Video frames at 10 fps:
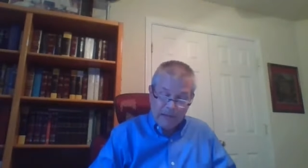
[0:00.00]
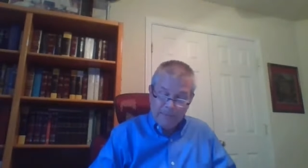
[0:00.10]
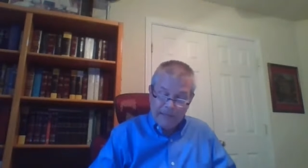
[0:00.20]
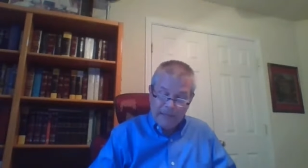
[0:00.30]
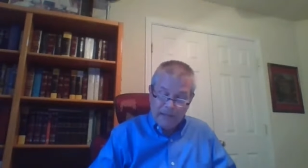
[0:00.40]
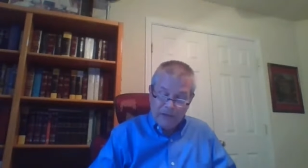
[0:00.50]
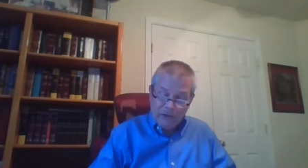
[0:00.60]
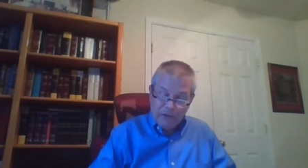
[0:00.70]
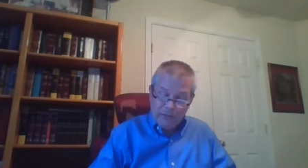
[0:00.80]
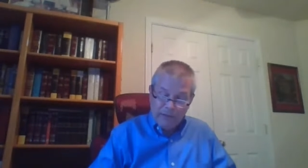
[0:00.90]
and many
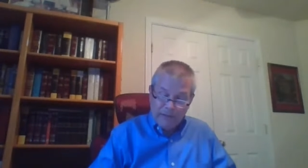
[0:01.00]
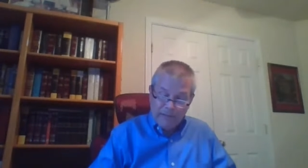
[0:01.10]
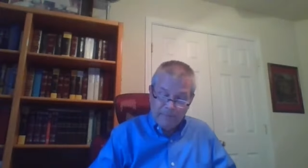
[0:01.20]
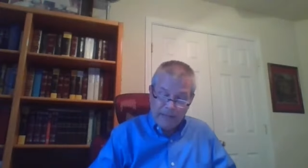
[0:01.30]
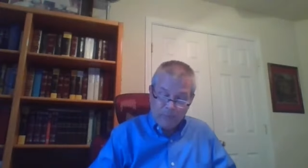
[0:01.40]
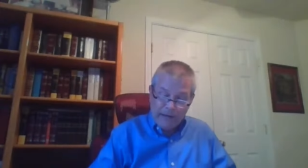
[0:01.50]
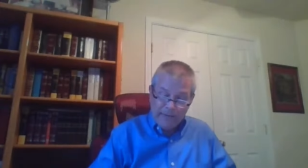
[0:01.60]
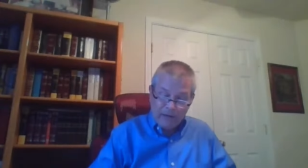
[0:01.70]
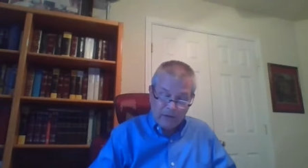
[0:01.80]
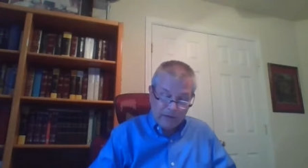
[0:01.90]
knew him and
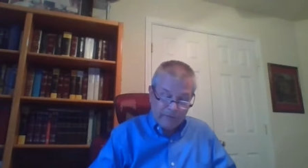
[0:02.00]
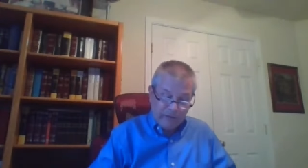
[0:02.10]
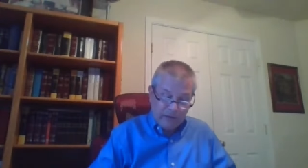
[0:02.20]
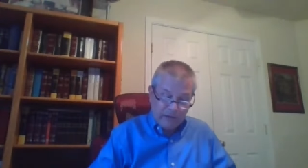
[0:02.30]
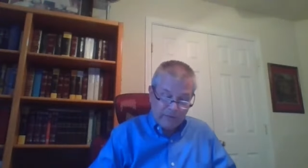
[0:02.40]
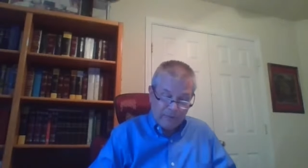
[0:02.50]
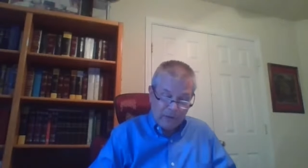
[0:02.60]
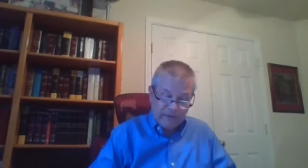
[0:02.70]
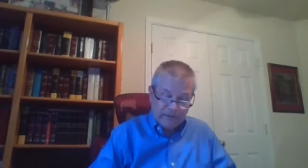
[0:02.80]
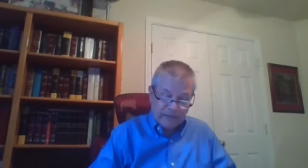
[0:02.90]
ran there on foot
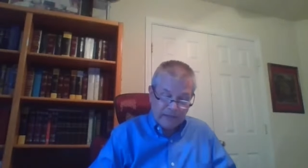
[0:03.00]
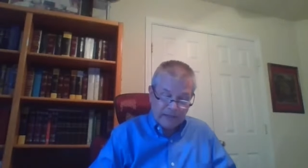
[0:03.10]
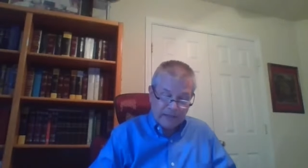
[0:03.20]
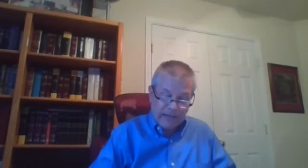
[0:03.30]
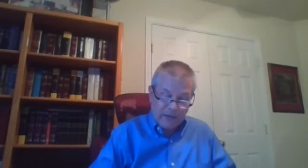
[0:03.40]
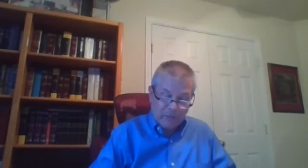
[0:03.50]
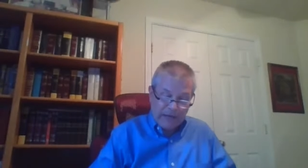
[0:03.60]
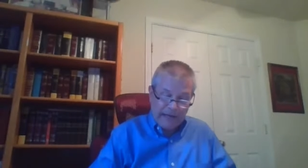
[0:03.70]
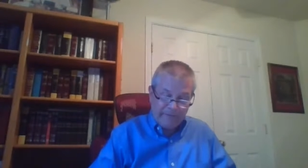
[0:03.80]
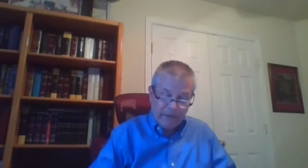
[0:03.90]
from all the cities, and they
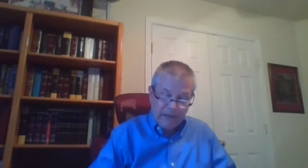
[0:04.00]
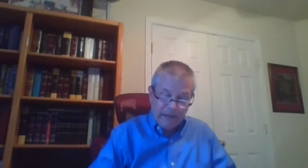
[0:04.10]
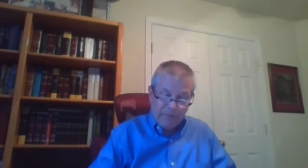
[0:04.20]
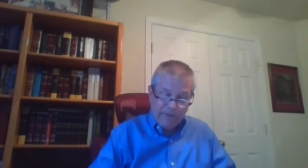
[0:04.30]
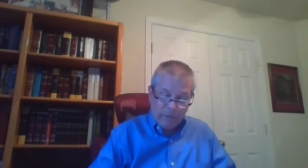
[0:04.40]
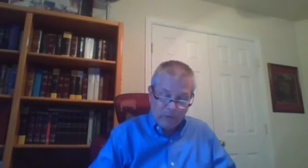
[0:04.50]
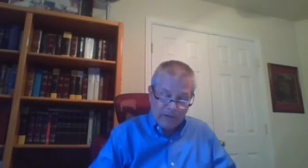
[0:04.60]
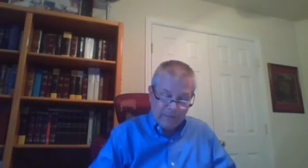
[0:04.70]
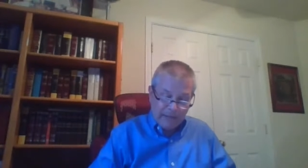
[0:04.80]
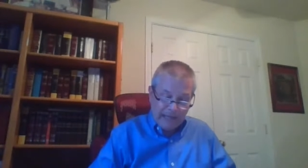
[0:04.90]
arrived
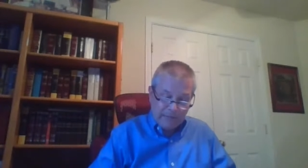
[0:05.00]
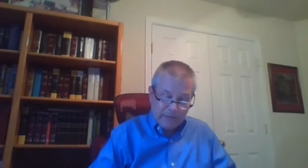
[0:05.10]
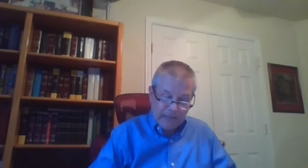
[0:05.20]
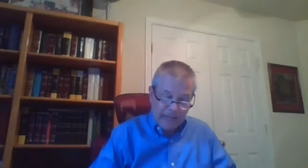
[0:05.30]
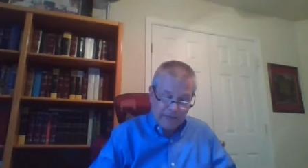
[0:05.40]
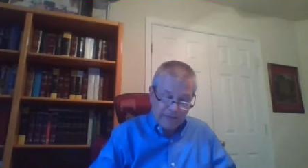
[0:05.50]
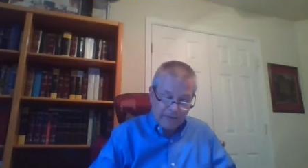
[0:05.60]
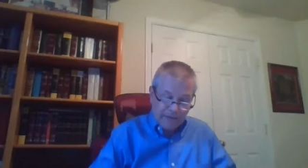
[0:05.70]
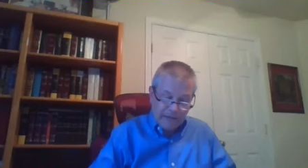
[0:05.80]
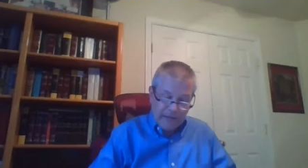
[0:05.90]
before them and came
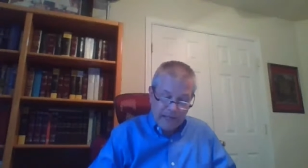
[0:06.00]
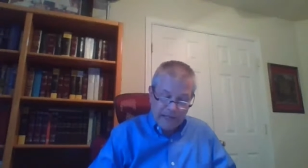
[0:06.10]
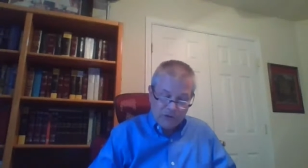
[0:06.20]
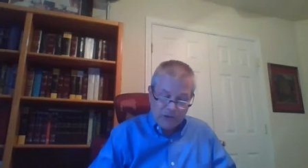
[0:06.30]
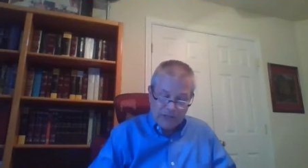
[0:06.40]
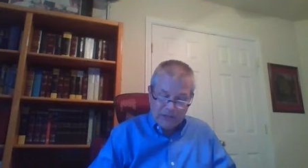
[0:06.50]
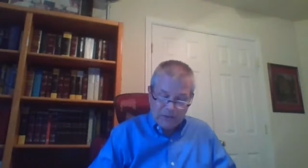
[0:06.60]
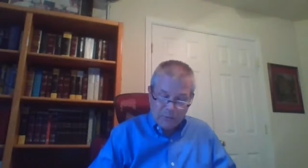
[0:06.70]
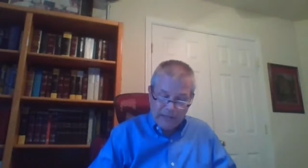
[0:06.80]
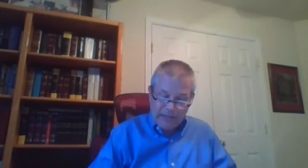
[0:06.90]
together. And
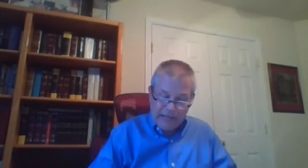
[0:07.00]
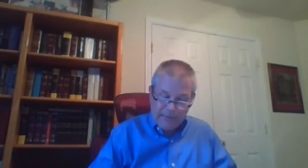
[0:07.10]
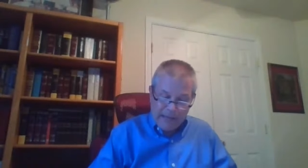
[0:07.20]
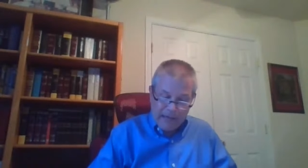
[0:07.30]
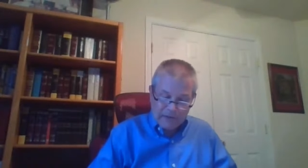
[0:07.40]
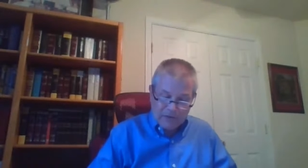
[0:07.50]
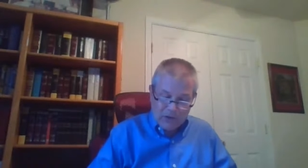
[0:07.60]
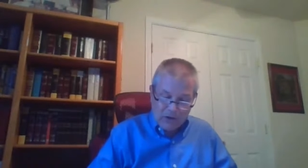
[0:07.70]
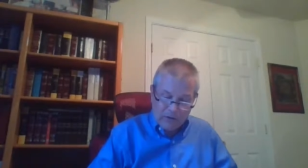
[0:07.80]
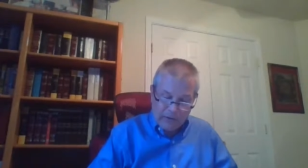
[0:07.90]
Jesus, when he came out,
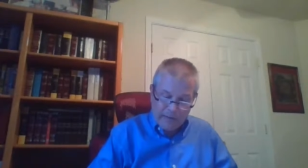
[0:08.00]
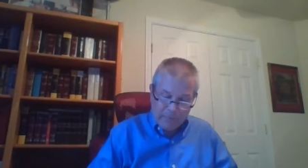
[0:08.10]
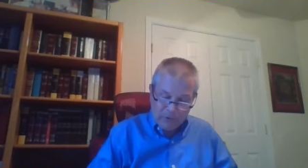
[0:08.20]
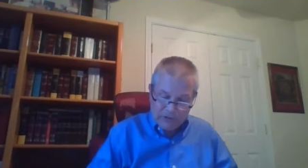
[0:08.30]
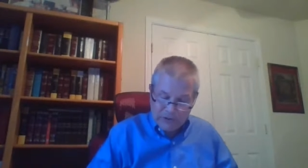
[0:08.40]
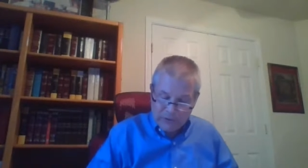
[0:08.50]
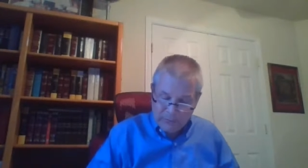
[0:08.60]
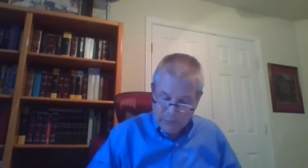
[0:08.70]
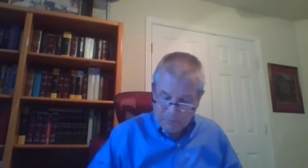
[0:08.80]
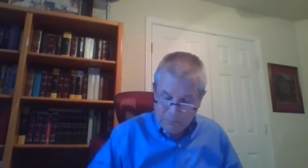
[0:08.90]
saw a great multitude
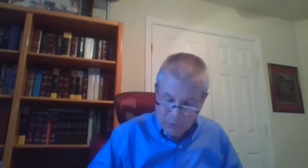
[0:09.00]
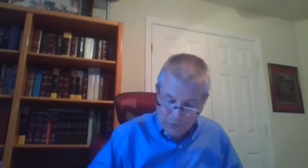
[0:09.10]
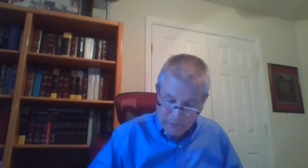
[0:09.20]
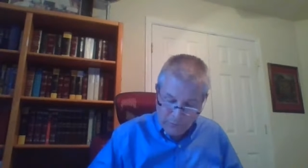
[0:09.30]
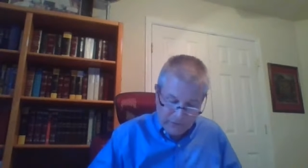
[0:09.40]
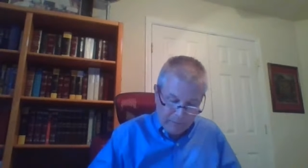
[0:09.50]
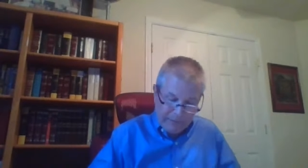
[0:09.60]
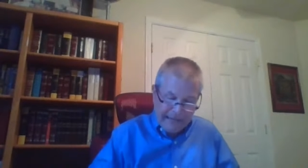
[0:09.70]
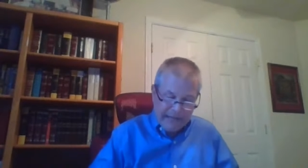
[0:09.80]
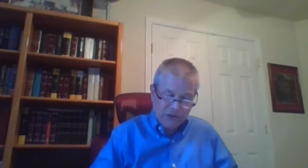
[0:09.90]
and was moved with
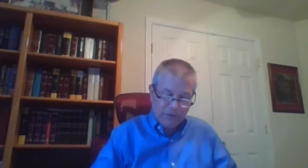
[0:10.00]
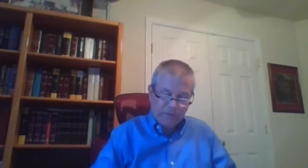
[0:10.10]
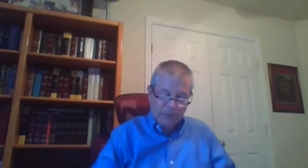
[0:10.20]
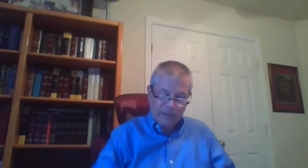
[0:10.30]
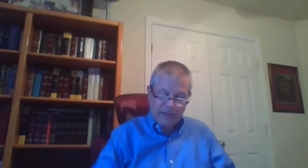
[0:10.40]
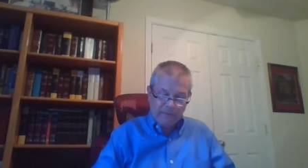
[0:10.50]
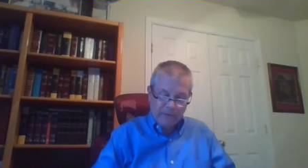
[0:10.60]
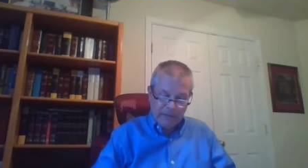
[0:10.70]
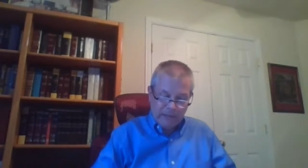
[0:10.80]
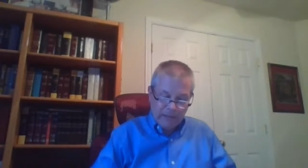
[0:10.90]
compassion for them,
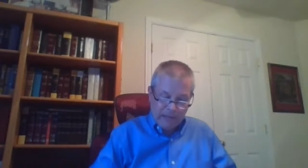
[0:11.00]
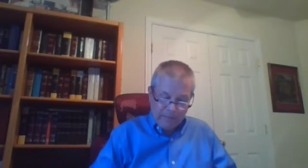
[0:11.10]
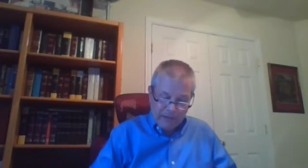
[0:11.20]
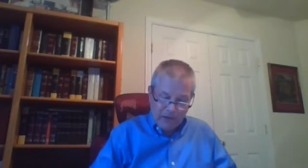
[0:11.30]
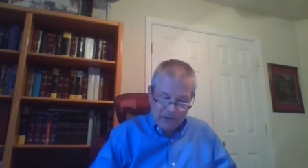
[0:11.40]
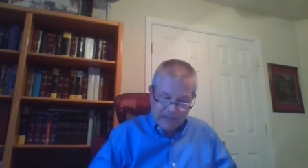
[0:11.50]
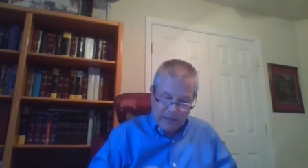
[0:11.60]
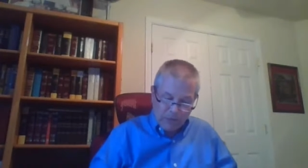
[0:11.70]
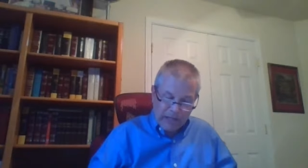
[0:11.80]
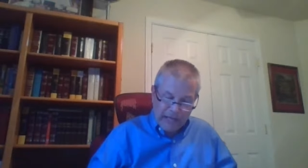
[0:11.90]
because
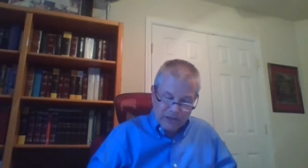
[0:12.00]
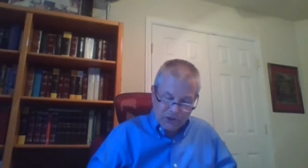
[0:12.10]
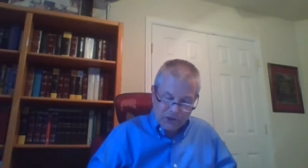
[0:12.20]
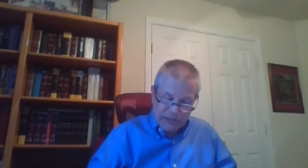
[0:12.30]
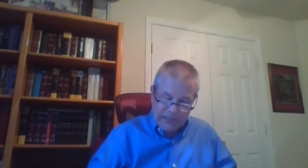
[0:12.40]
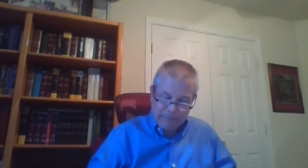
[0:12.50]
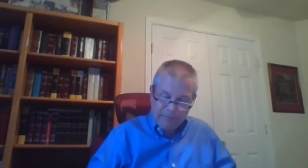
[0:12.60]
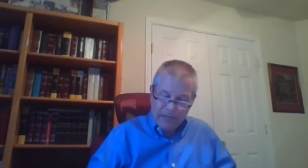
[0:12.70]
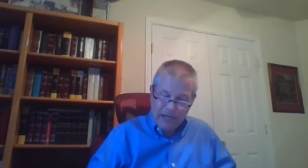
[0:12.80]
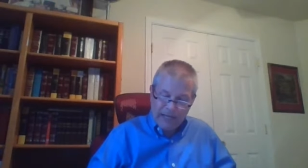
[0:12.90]
they were like sheep
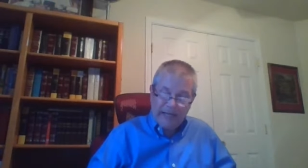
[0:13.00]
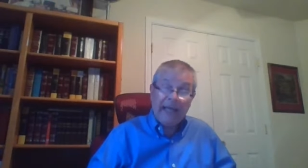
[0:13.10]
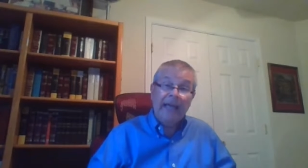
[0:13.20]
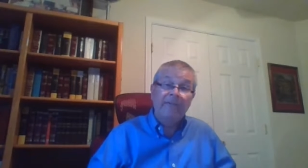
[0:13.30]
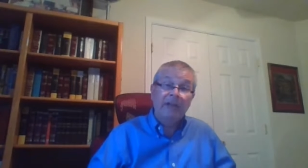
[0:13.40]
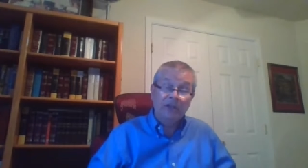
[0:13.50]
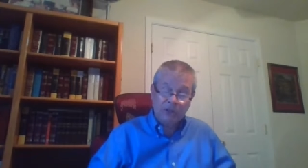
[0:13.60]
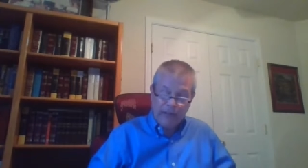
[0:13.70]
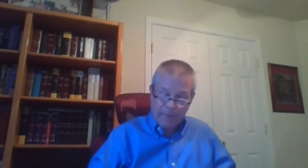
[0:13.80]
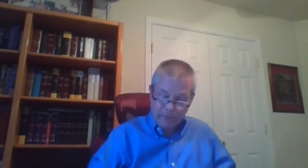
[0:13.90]
not having a
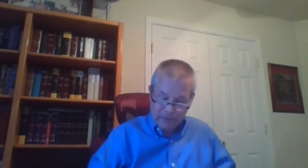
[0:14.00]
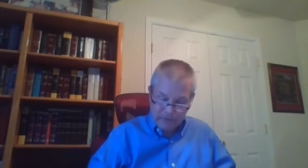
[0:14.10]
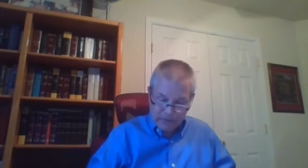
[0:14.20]
shepherd.